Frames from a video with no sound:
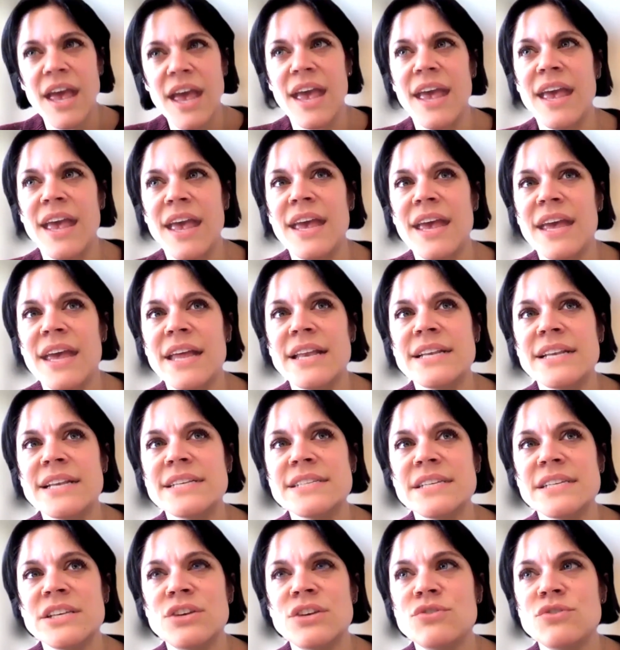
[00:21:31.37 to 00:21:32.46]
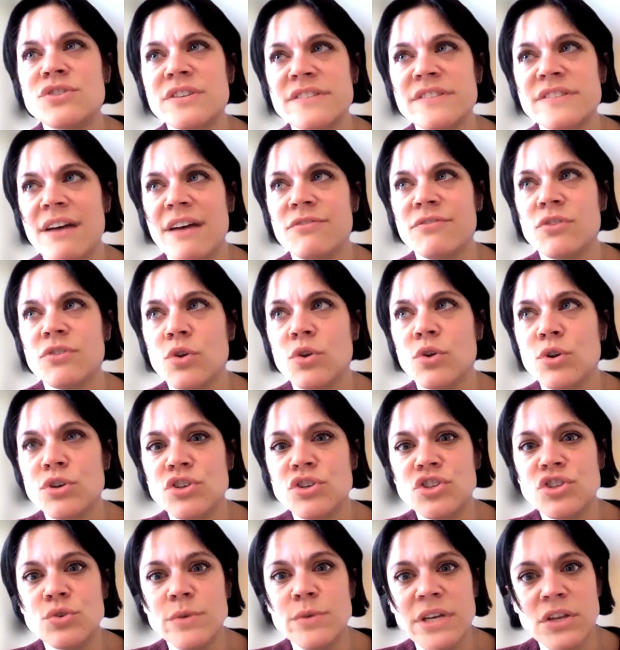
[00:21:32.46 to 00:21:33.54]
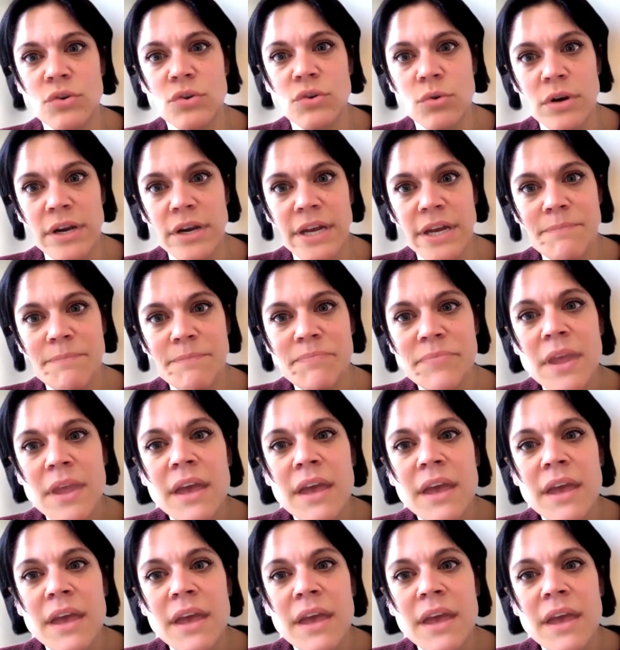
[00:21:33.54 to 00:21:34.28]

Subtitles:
And you just have to learn to ignore it,